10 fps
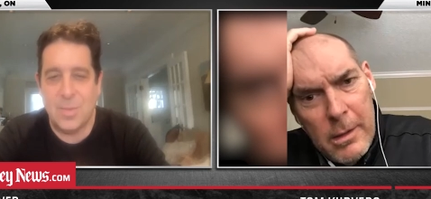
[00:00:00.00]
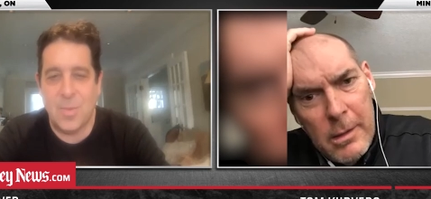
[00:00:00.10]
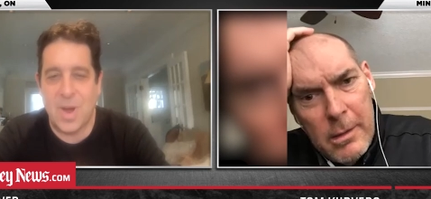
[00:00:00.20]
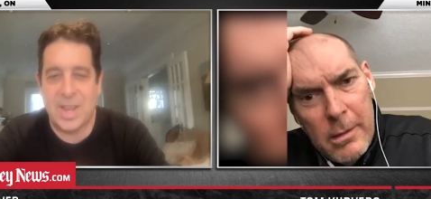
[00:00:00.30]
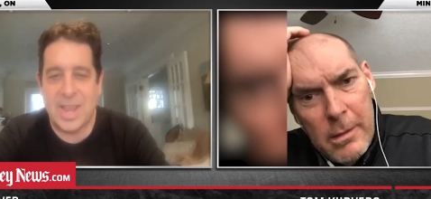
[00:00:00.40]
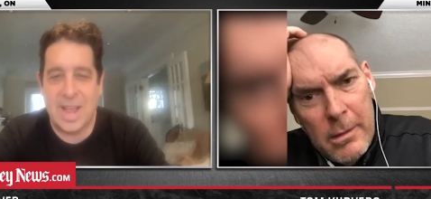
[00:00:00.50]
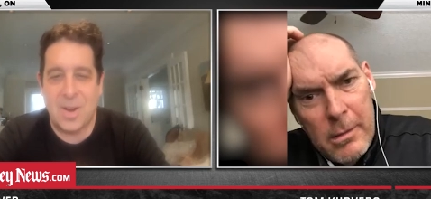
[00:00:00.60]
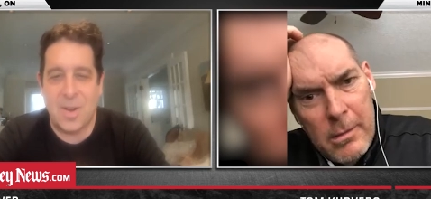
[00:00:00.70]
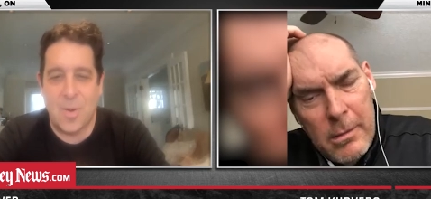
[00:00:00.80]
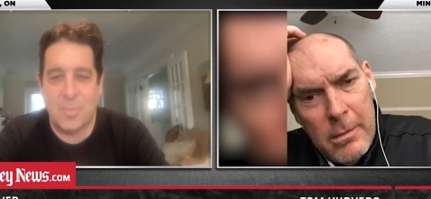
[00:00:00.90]
Speaker 1: you want to get
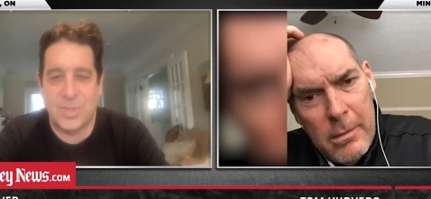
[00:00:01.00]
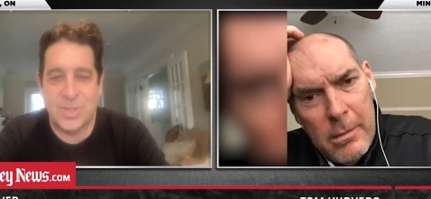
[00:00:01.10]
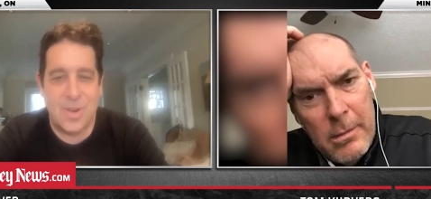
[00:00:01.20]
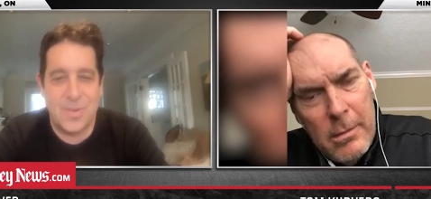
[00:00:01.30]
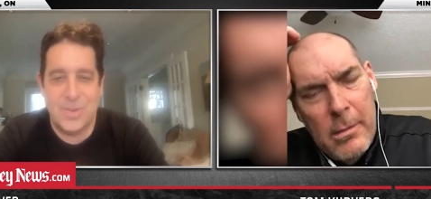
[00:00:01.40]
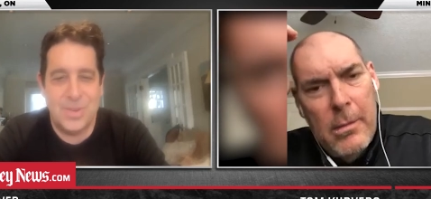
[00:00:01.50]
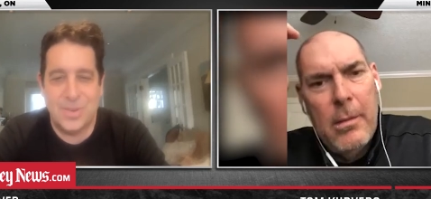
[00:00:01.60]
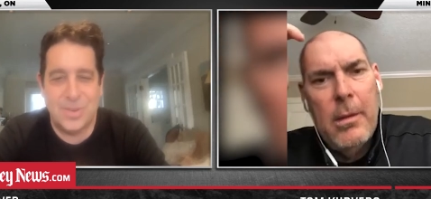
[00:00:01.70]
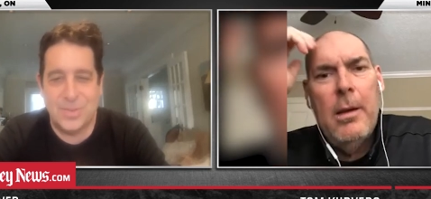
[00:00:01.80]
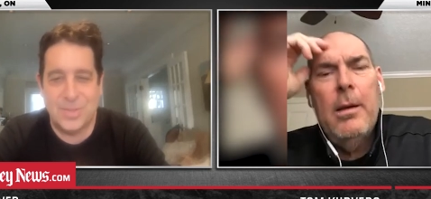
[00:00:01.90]
home so
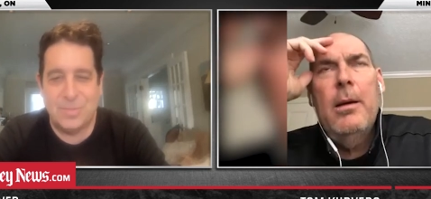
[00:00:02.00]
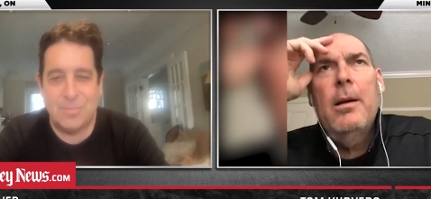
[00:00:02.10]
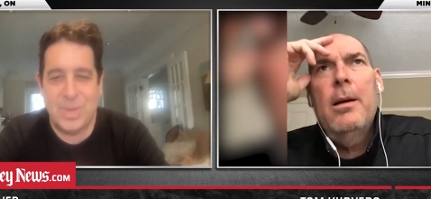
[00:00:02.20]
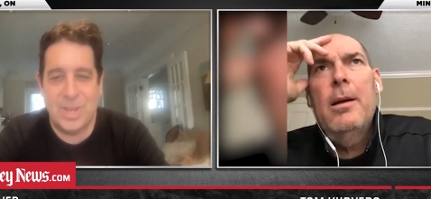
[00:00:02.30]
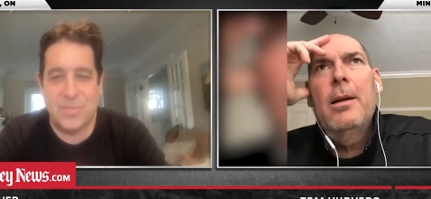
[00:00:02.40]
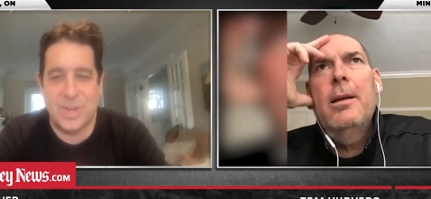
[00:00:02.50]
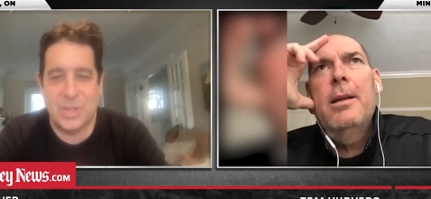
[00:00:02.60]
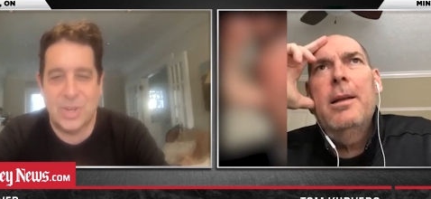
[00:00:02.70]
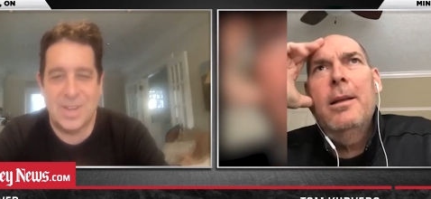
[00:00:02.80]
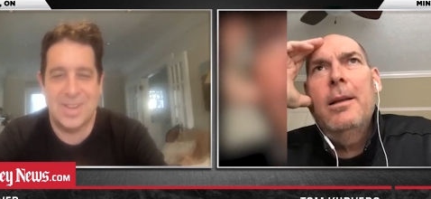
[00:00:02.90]
you'll be
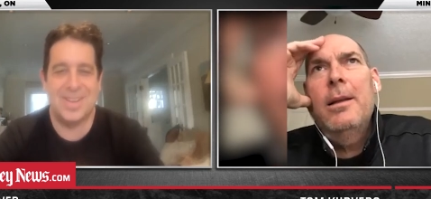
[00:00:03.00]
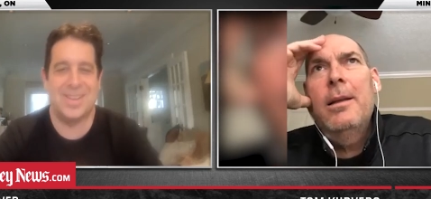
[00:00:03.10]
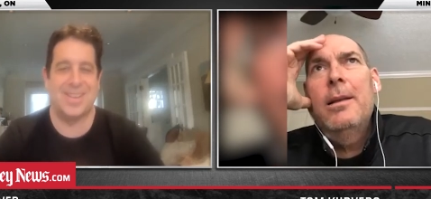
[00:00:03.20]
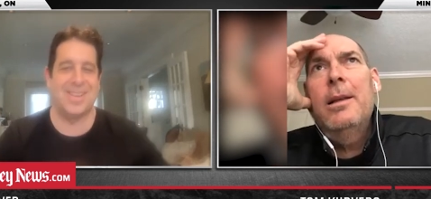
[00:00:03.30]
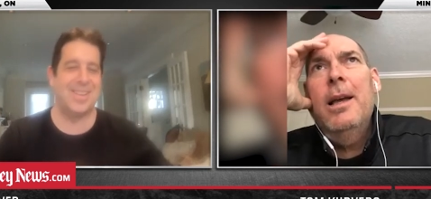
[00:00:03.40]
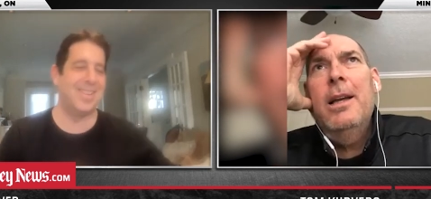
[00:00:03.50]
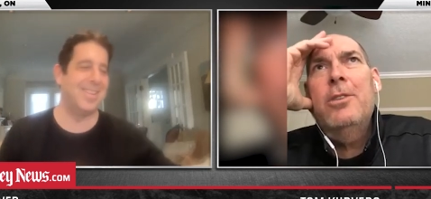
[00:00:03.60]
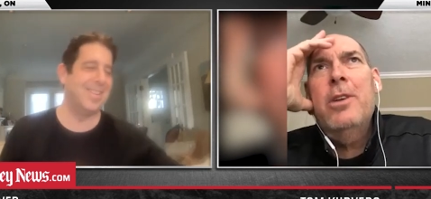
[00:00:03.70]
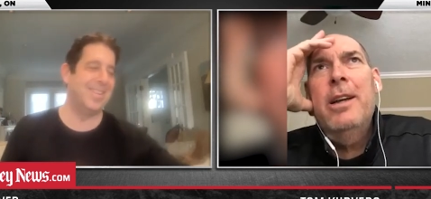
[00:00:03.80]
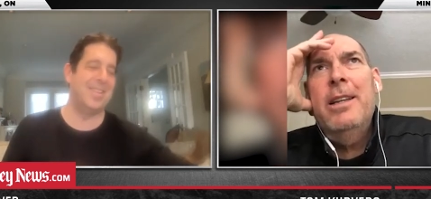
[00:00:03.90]
efficient?
Speaker 2: Yeah, I
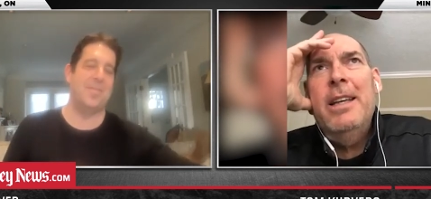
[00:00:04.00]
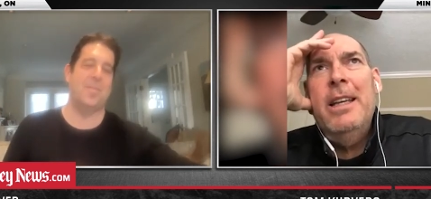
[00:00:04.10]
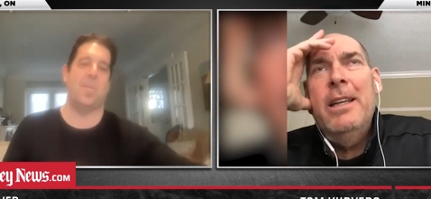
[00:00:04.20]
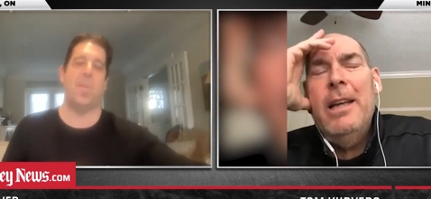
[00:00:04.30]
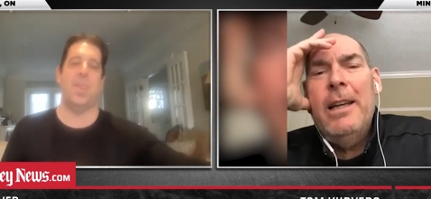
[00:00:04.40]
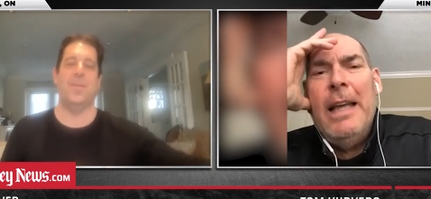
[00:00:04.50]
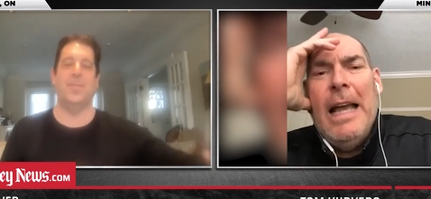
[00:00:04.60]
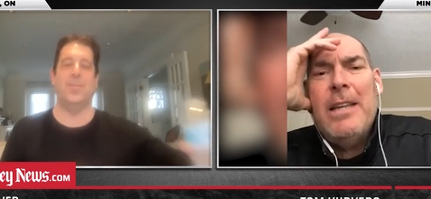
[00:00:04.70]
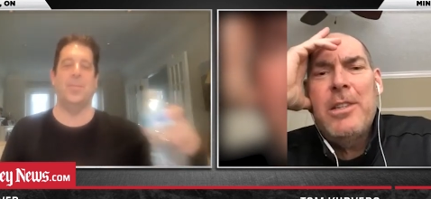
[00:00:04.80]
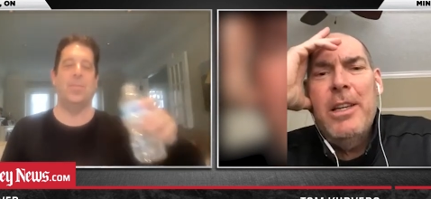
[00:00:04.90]
try not to eat at
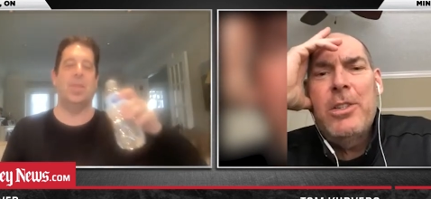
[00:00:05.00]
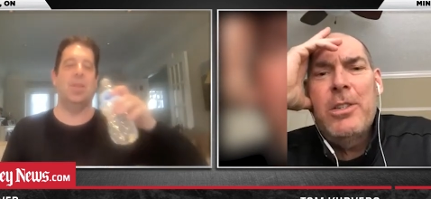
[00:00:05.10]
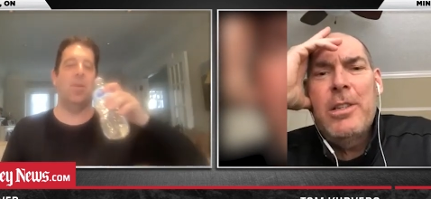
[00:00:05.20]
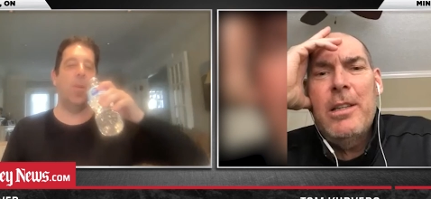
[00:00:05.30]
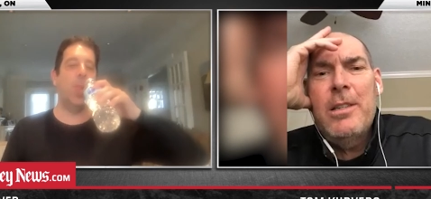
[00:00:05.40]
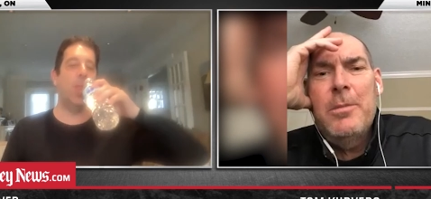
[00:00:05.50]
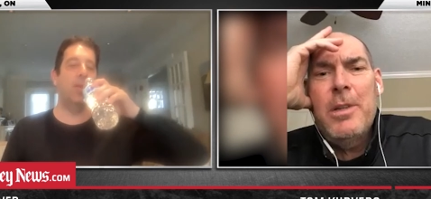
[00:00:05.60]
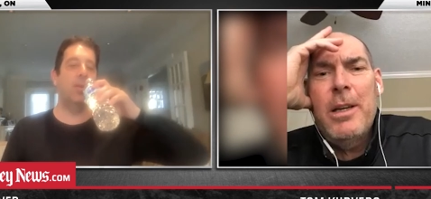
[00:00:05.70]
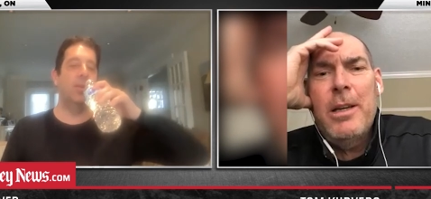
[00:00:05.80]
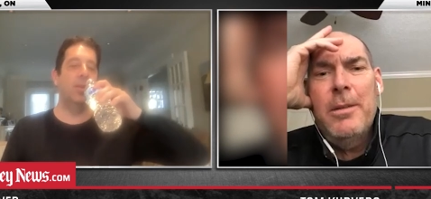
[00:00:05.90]
gas stations. That seems
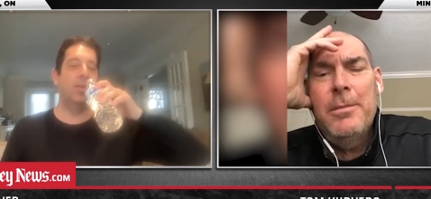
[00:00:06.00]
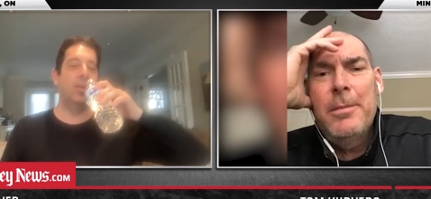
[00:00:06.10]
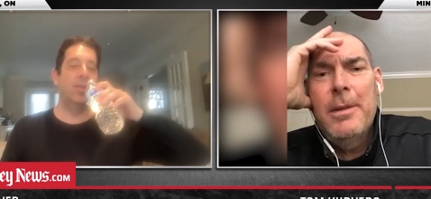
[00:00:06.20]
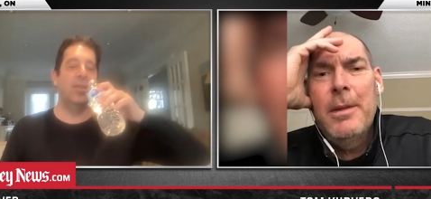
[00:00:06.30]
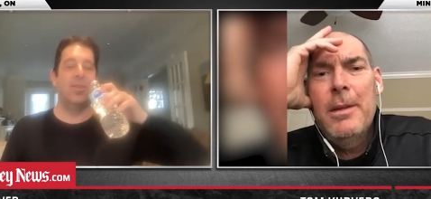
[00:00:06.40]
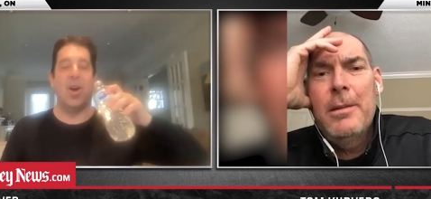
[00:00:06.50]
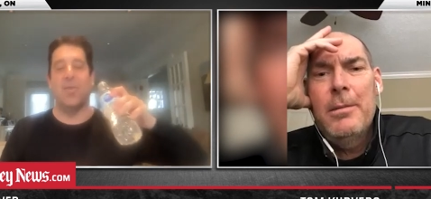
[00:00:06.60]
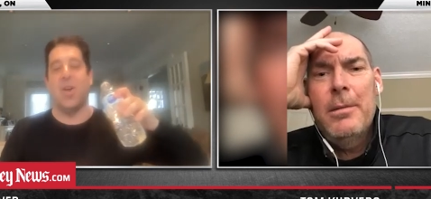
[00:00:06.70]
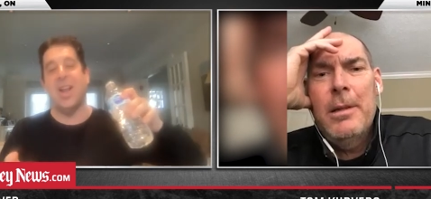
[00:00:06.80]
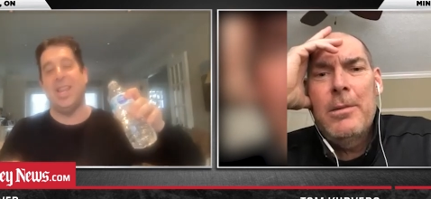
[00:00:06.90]
like a
Speaker 1: no,
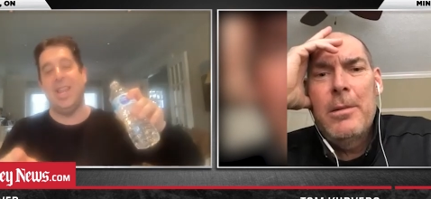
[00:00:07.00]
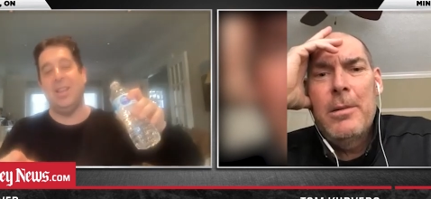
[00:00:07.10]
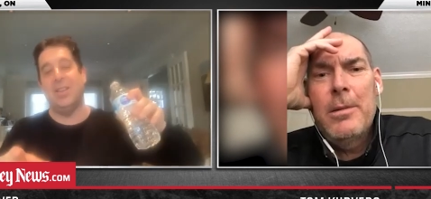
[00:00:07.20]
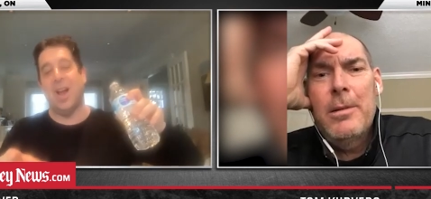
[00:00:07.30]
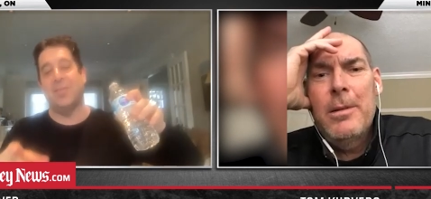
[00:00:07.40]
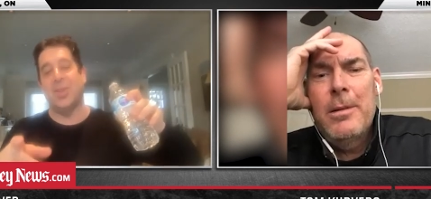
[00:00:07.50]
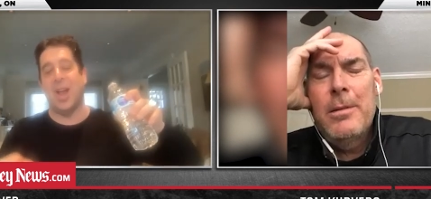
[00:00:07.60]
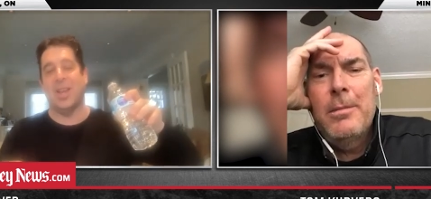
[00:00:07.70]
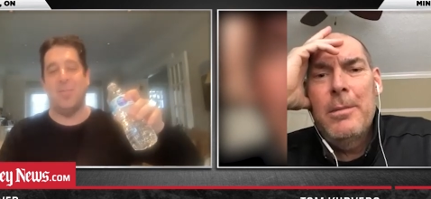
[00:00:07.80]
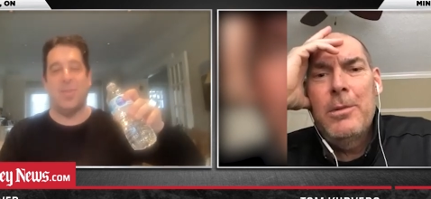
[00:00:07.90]
not uh, eat. I'm
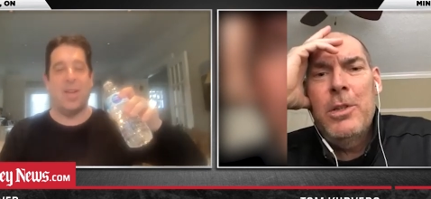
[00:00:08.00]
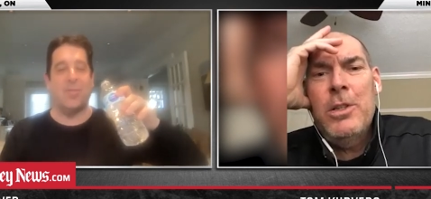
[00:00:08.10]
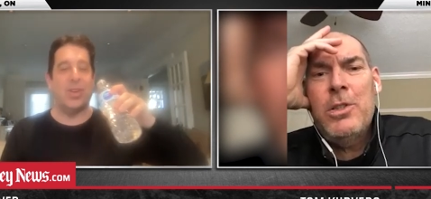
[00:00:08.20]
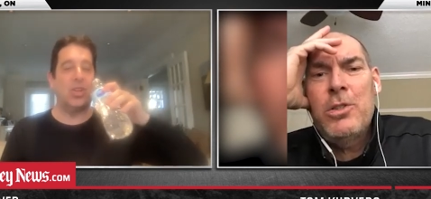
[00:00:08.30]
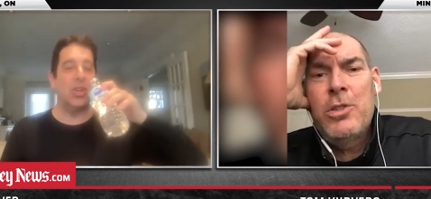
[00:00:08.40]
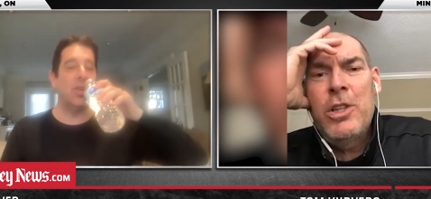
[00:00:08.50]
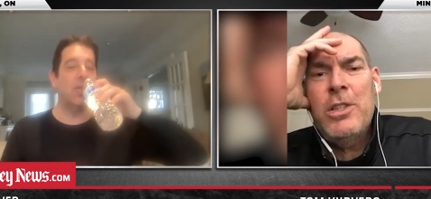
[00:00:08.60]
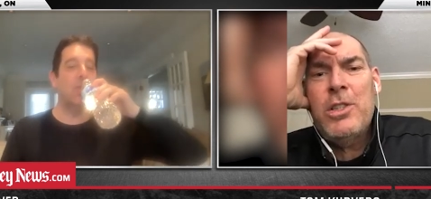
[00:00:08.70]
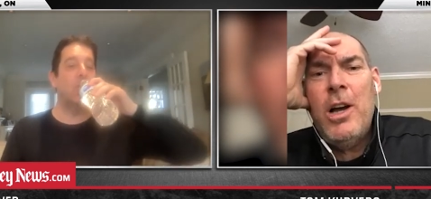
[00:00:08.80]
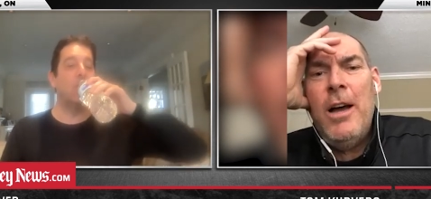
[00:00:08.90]
talking about Just
Speaker 2: just